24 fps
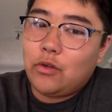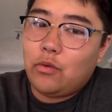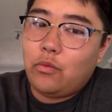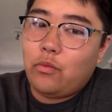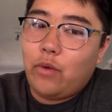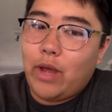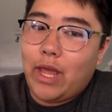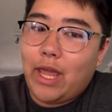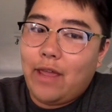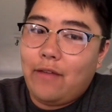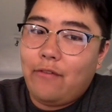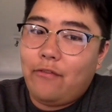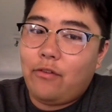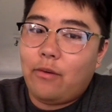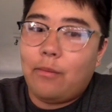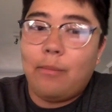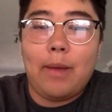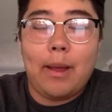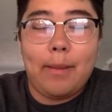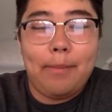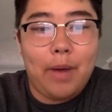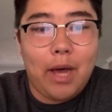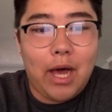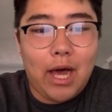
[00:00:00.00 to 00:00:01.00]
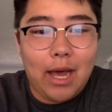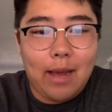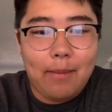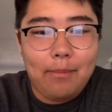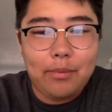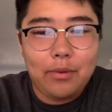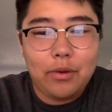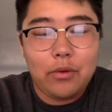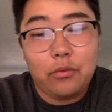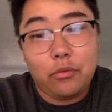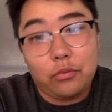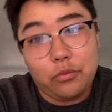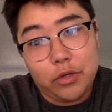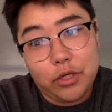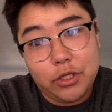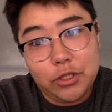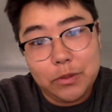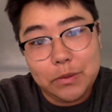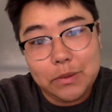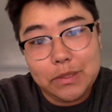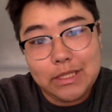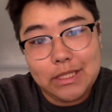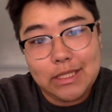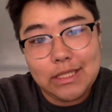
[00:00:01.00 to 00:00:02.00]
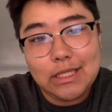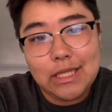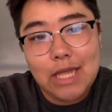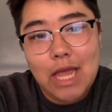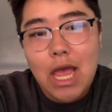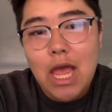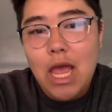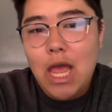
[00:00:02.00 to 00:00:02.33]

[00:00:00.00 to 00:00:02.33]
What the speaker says: away from my pop roots